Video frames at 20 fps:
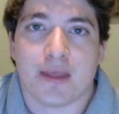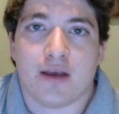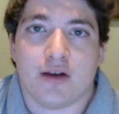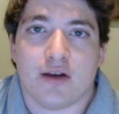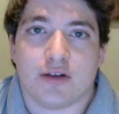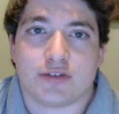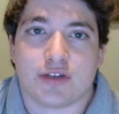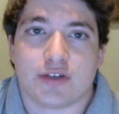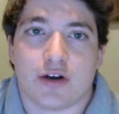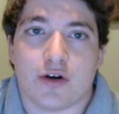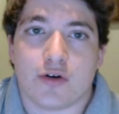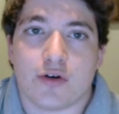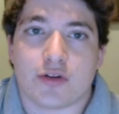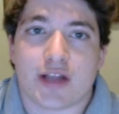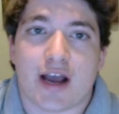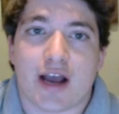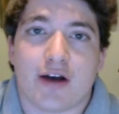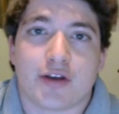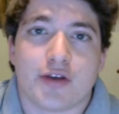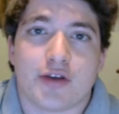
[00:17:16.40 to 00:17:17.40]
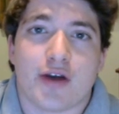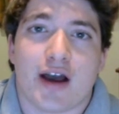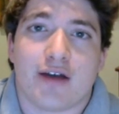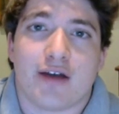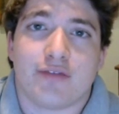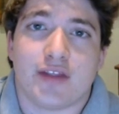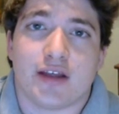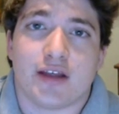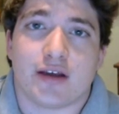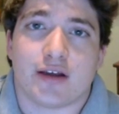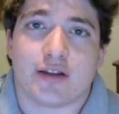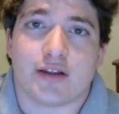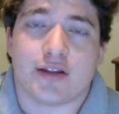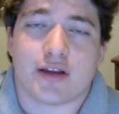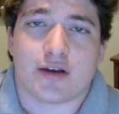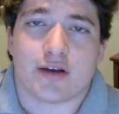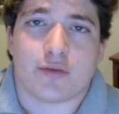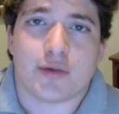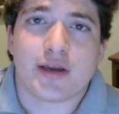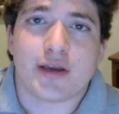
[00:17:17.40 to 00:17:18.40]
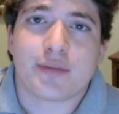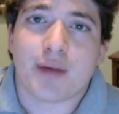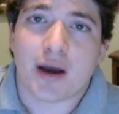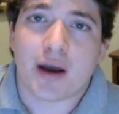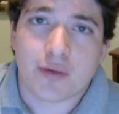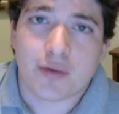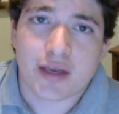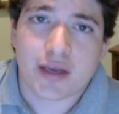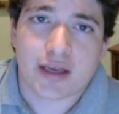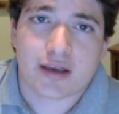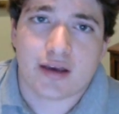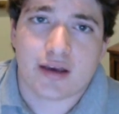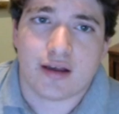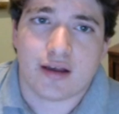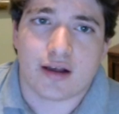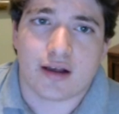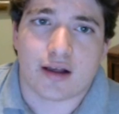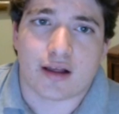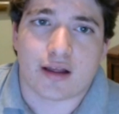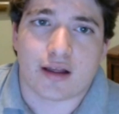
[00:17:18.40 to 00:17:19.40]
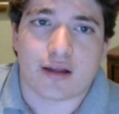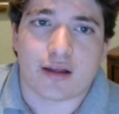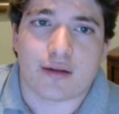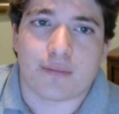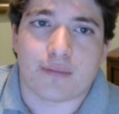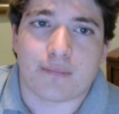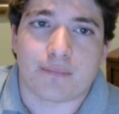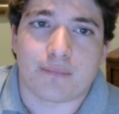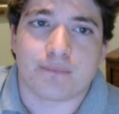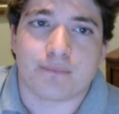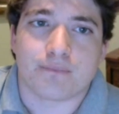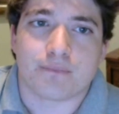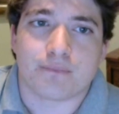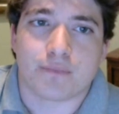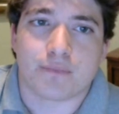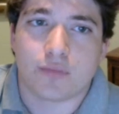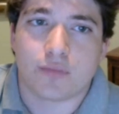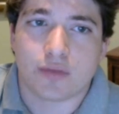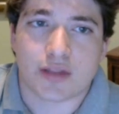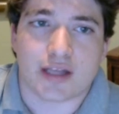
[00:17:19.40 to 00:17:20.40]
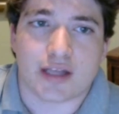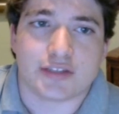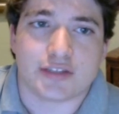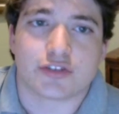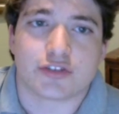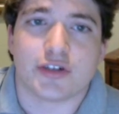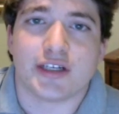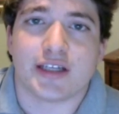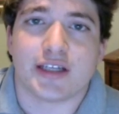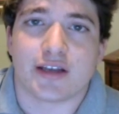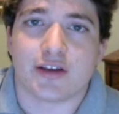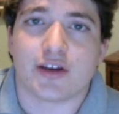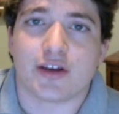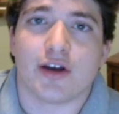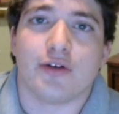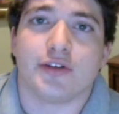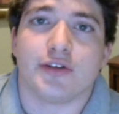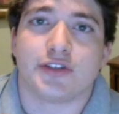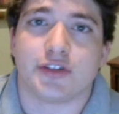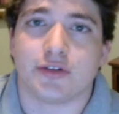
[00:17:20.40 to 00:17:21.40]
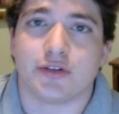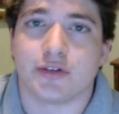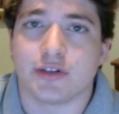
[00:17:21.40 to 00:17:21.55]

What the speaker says: So now you have the week by week that screen that you go into,